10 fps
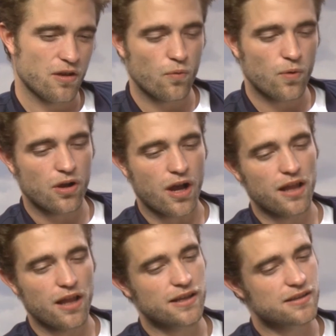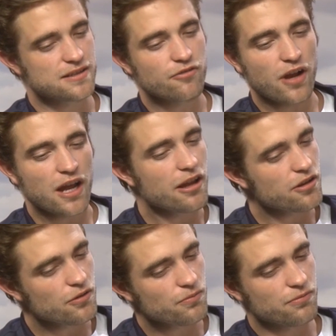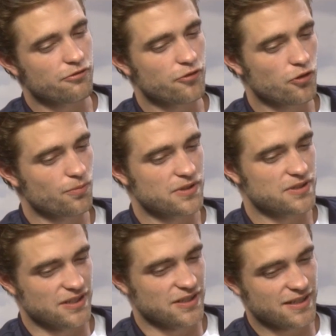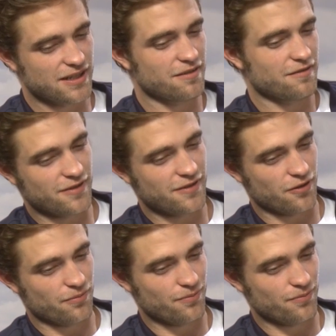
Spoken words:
Well, I like your performances in the film.